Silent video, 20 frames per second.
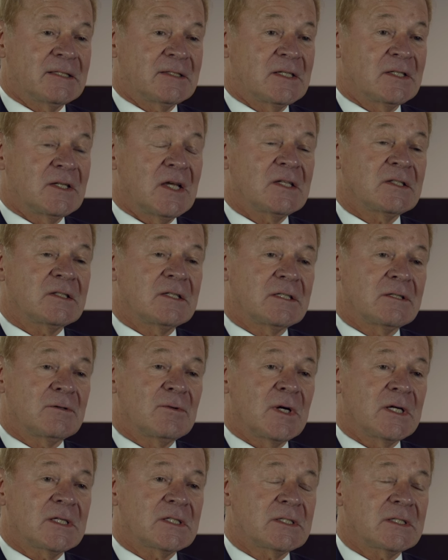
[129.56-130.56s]
suggested to
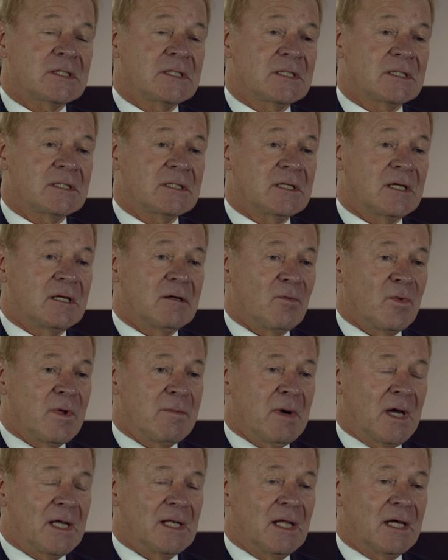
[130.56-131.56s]
us that uh, we
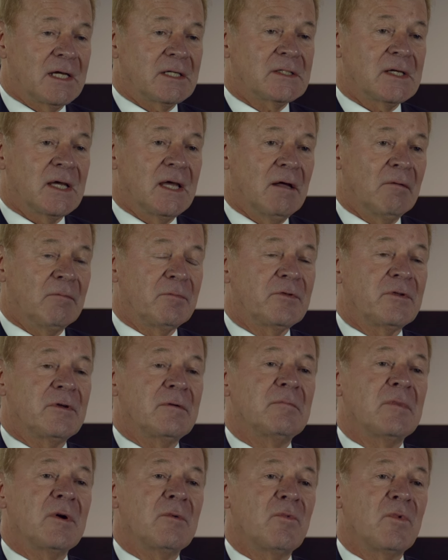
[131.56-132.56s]
might like to help
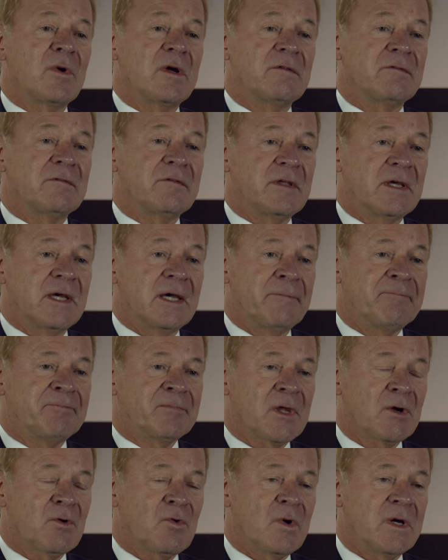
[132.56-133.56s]
them with their
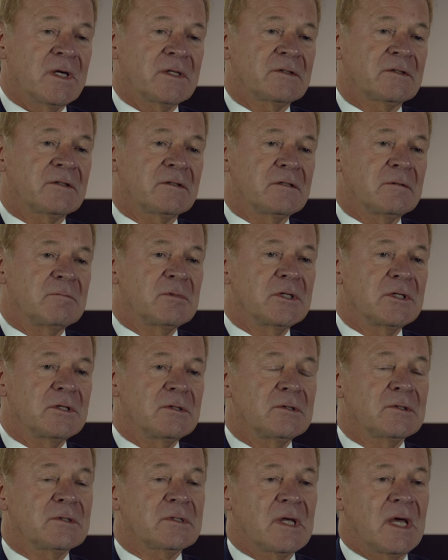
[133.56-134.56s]
quest to
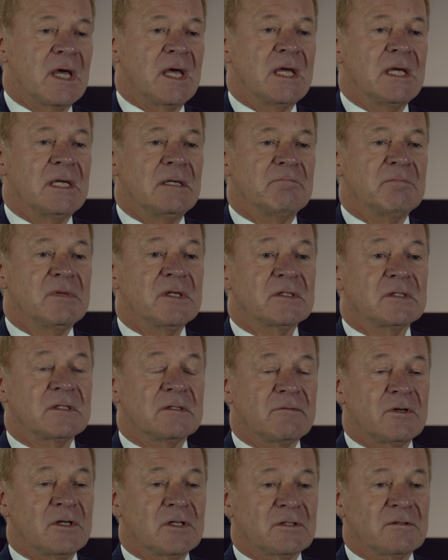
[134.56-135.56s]
produce a
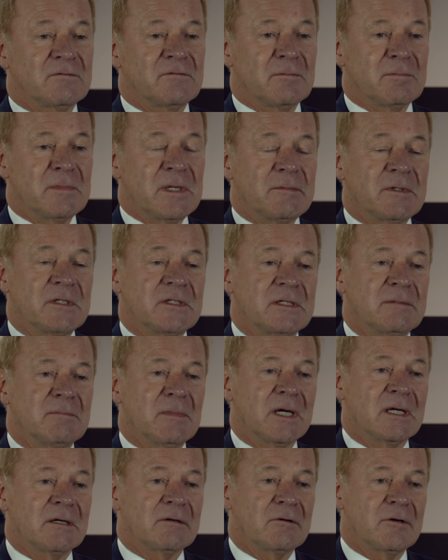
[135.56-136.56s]
business version of the B B C
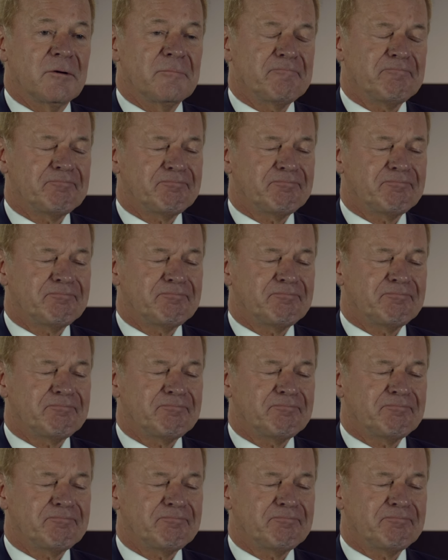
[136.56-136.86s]
Micro.